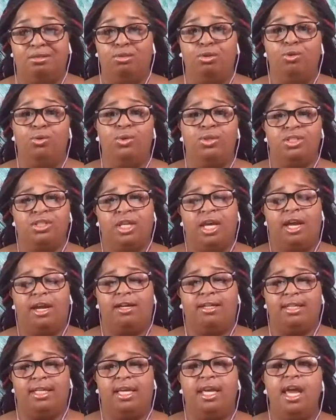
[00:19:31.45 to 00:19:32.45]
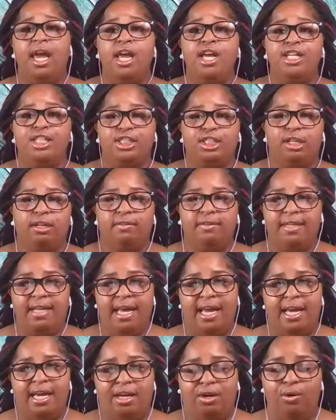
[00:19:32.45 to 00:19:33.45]
who is currently serving
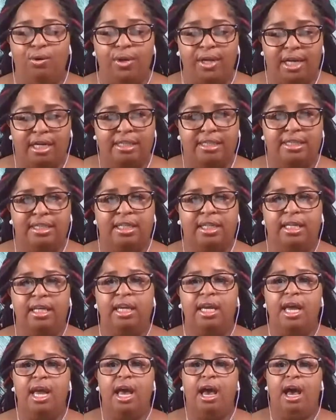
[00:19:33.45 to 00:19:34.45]
on our city